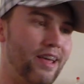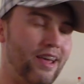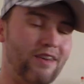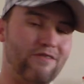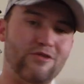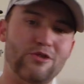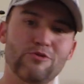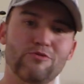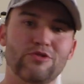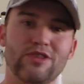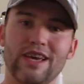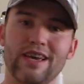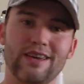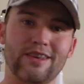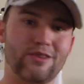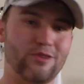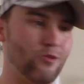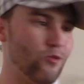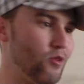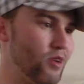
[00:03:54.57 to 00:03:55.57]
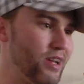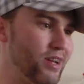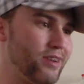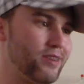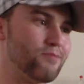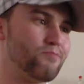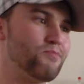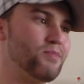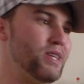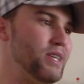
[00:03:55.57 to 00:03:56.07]
If you take it
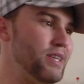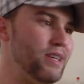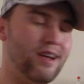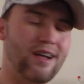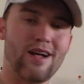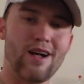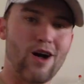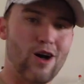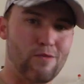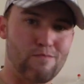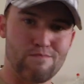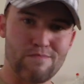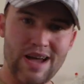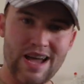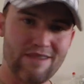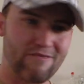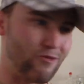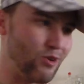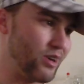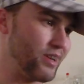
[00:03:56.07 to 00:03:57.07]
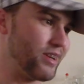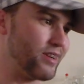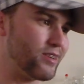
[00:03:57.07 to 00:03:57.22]
could be a Maverick,